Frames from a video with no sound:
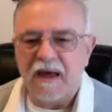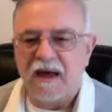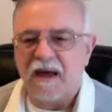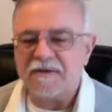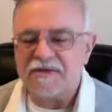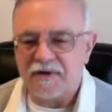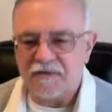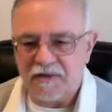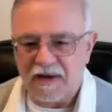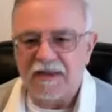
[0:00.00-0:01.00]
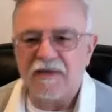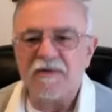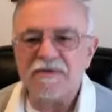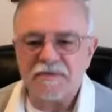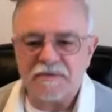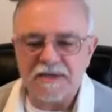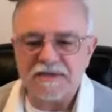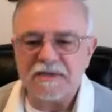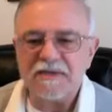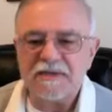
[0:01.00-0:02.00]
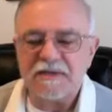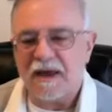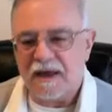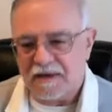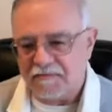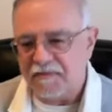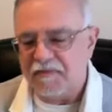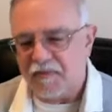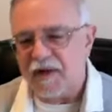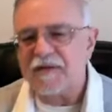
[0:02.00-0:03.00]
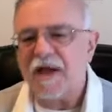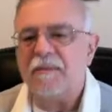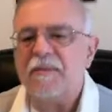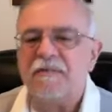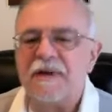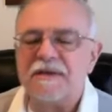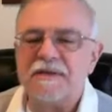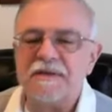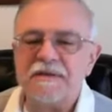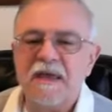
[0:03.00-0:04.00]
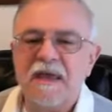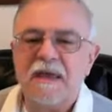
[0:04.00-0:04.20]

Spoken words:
Generally, those reasons, well, a couple of reasons.